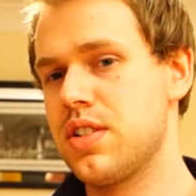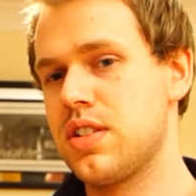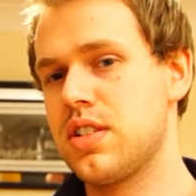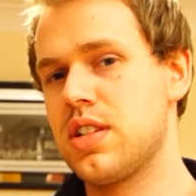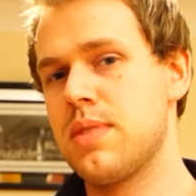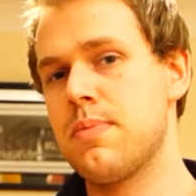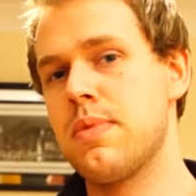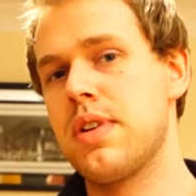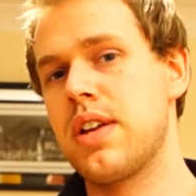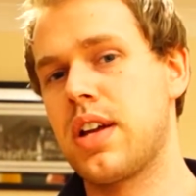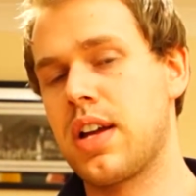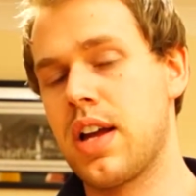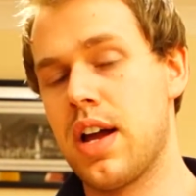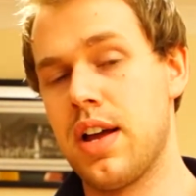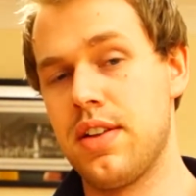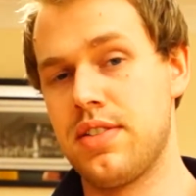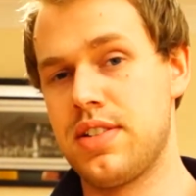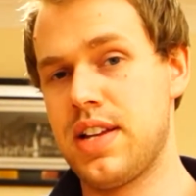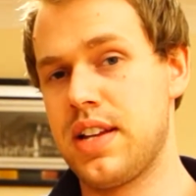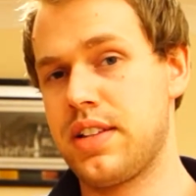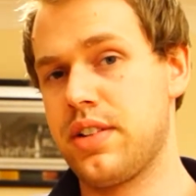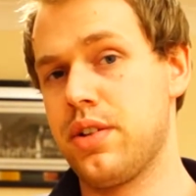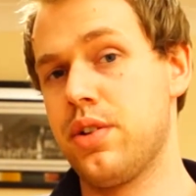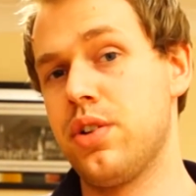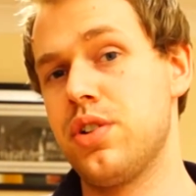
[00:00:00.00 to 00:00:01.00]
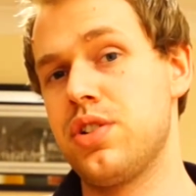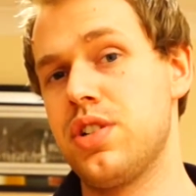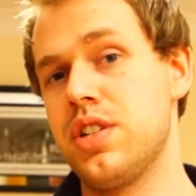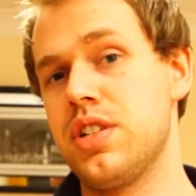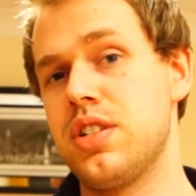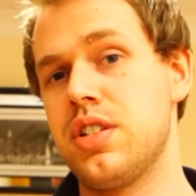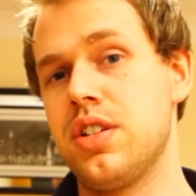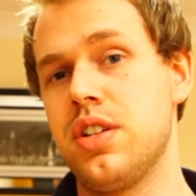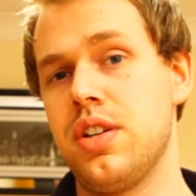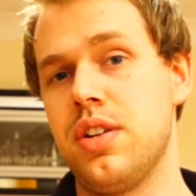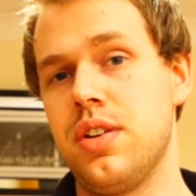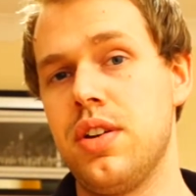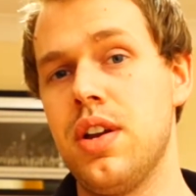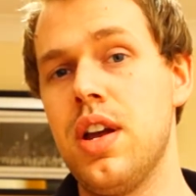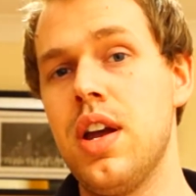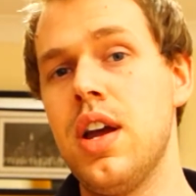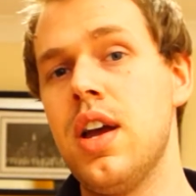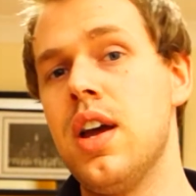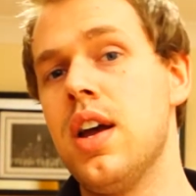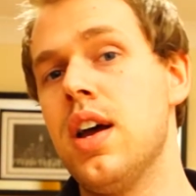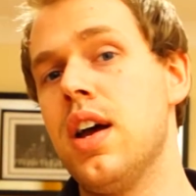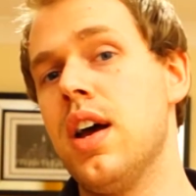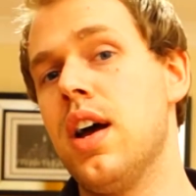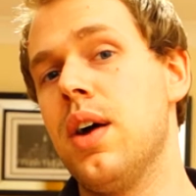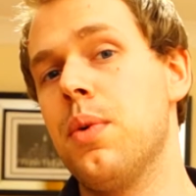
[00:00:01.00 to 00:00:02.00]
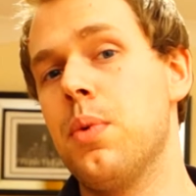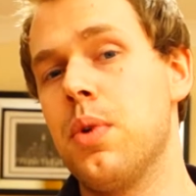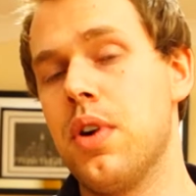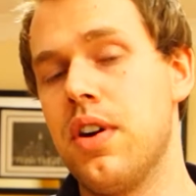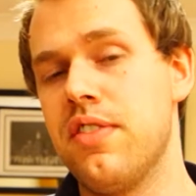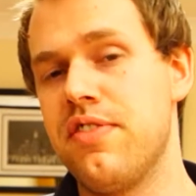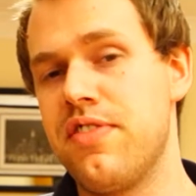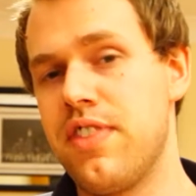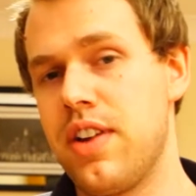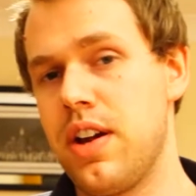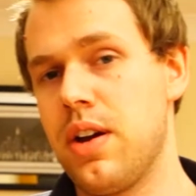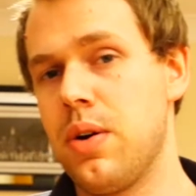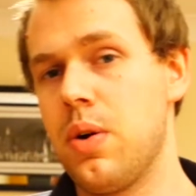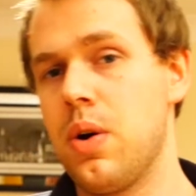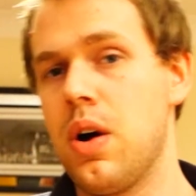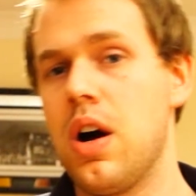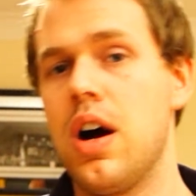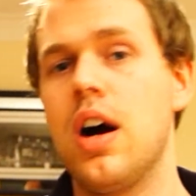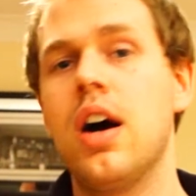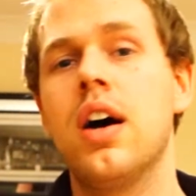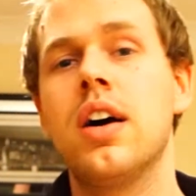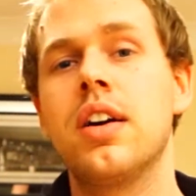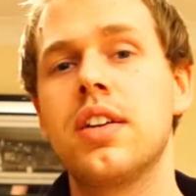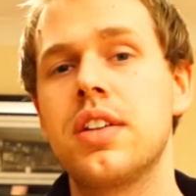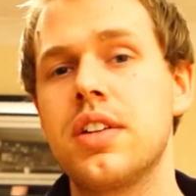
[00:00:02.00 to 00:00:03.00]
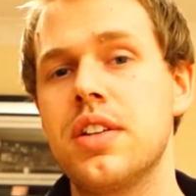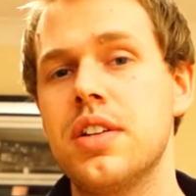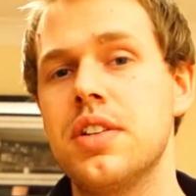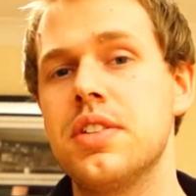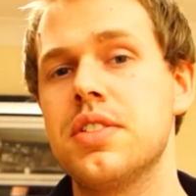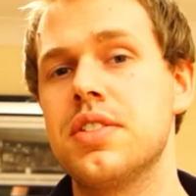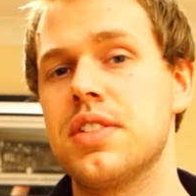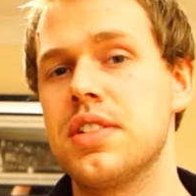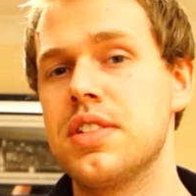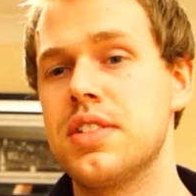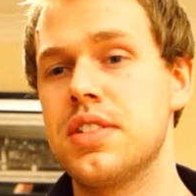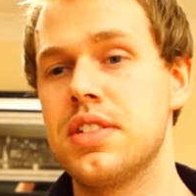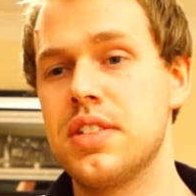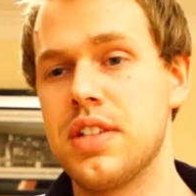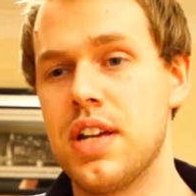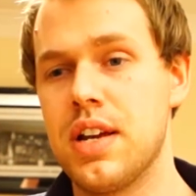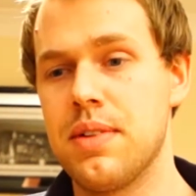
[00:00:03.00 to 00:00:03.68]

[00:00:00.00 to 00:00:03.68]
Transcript: a similar kind of technology to what a VOR uses.